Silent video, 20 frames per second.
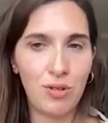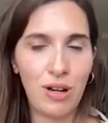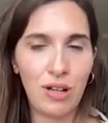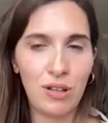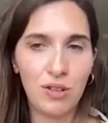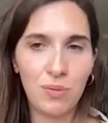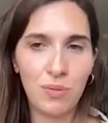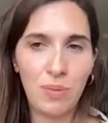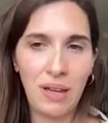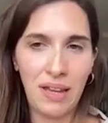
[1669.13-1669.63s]
Try
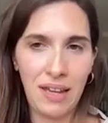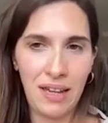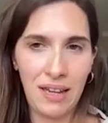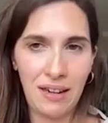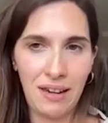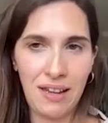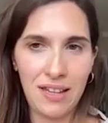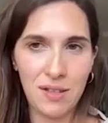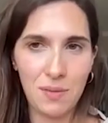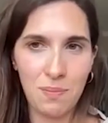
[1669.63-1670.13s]
to be
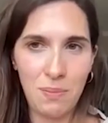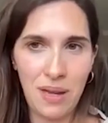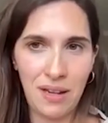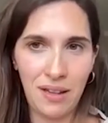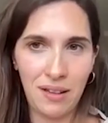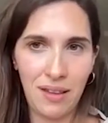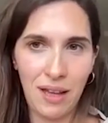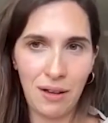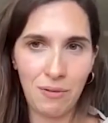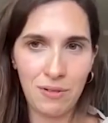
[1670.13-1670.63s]
in as
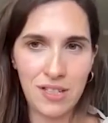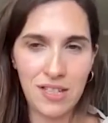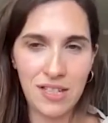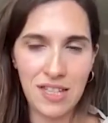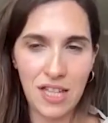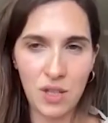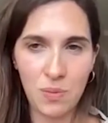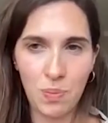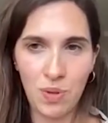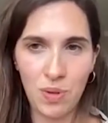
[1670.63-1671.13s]
many
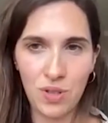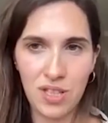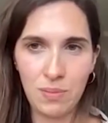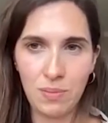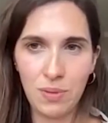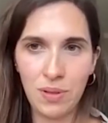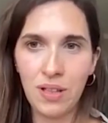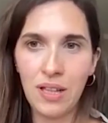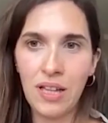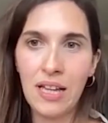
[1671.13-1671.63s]
languages as
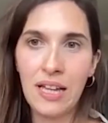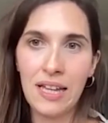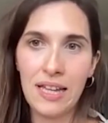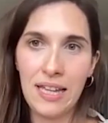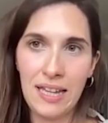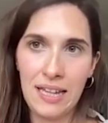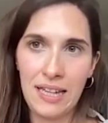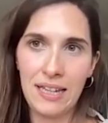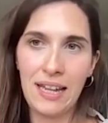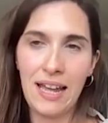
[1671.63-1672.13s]
possible,
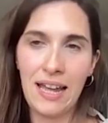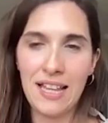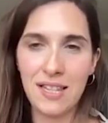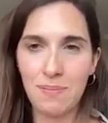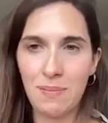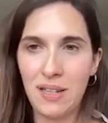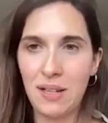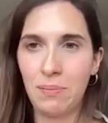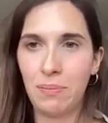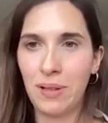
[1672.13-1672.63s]
in
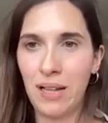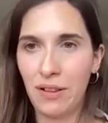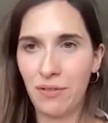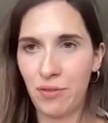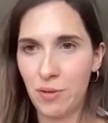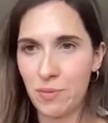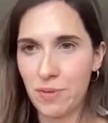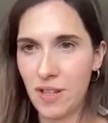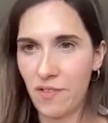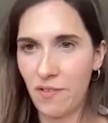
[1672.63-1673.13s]
as many
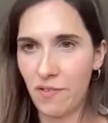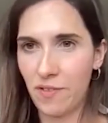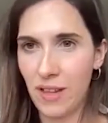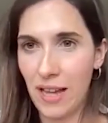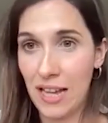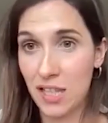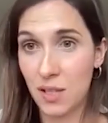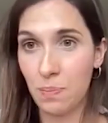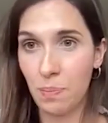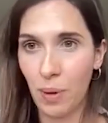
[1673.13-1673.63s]
platforms
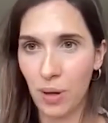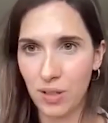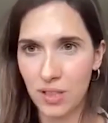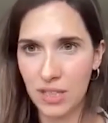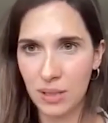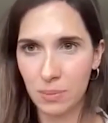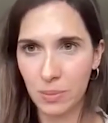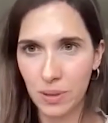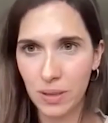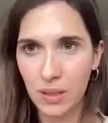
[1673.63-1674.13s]
as
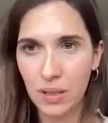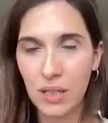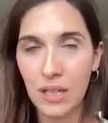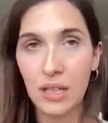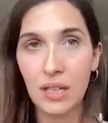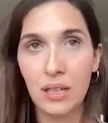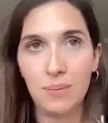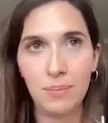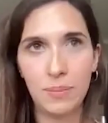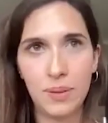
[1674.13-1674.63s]
possible,
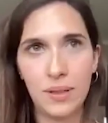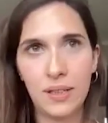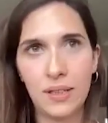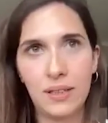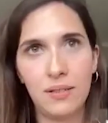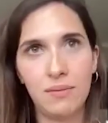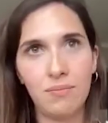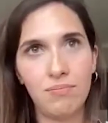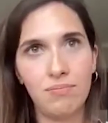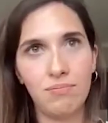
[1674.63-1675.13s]

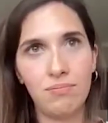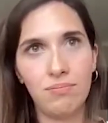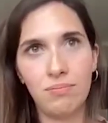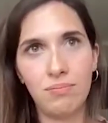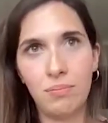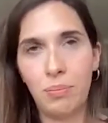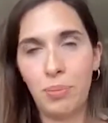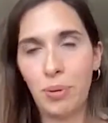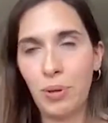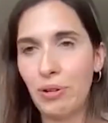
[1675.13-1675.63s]
but
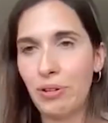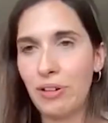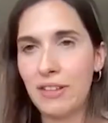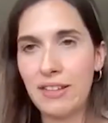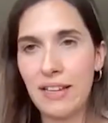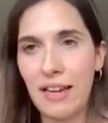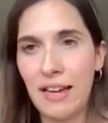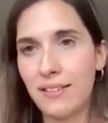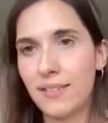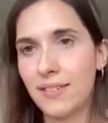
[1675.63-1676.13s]

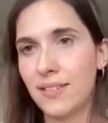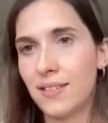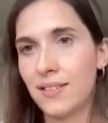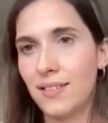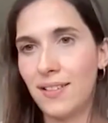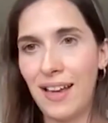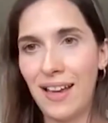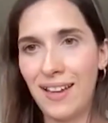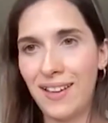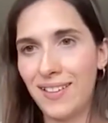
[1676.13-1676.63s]
prioritize,
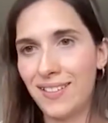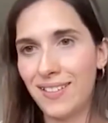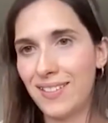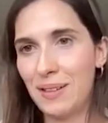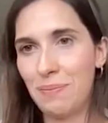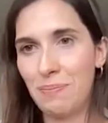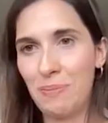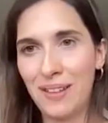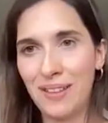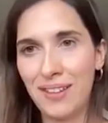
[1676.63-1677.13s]
like,
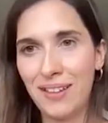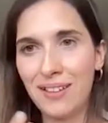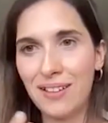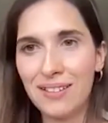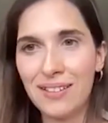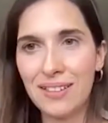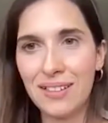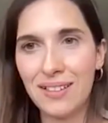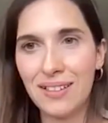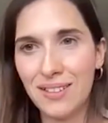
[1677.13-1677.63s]
depending
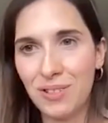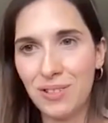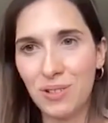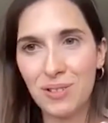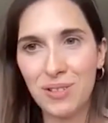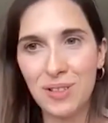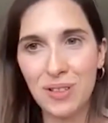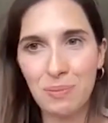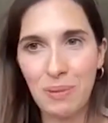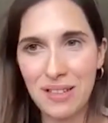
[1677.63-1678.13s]
on the
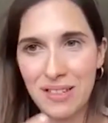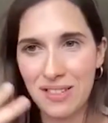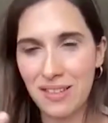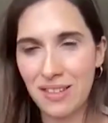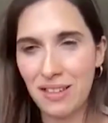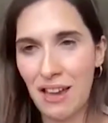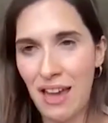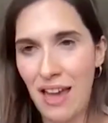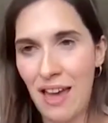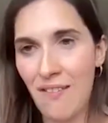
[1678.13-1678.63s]
total budget
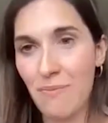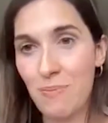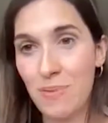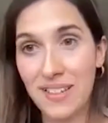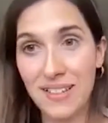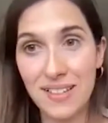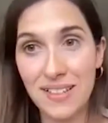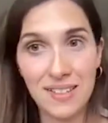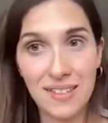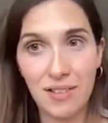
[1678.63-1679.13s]
you have,
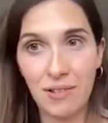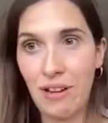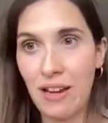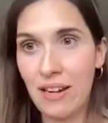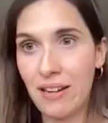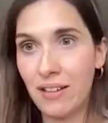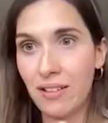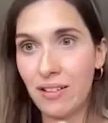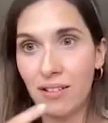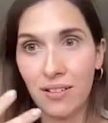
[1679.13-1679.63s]
because
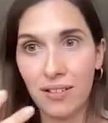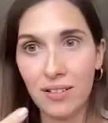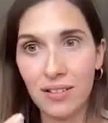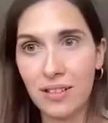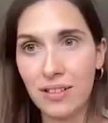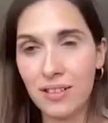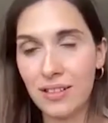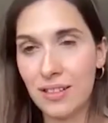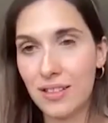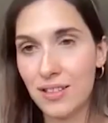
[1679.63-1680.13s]
creating
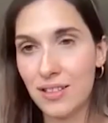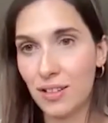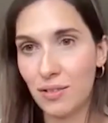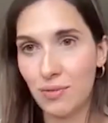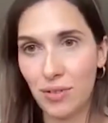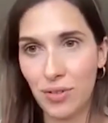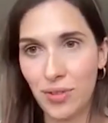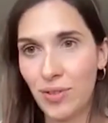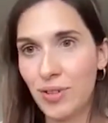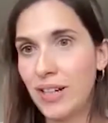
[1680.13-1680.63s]
content is not
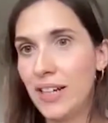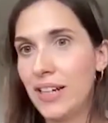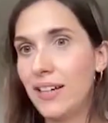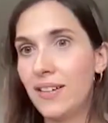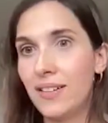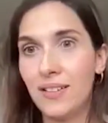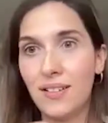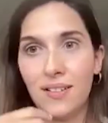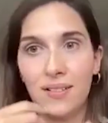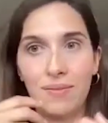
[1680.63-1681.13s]
for free,
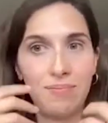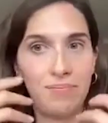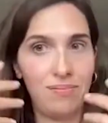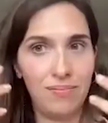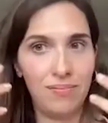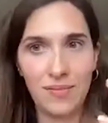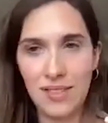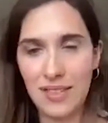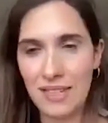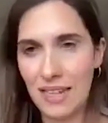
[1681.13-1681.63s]

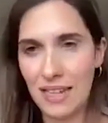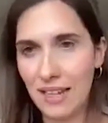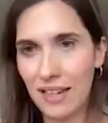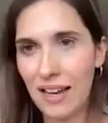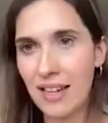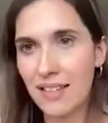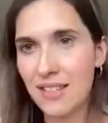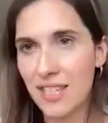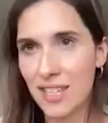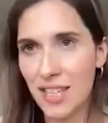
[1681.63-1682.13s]
selling
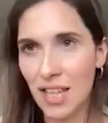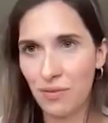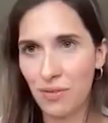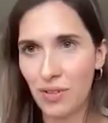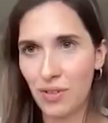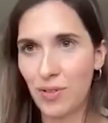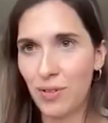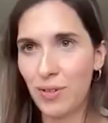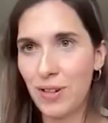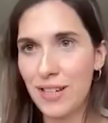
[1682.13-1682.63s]
ads is not
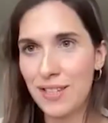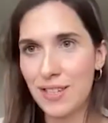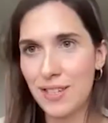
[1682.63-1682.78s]
for free.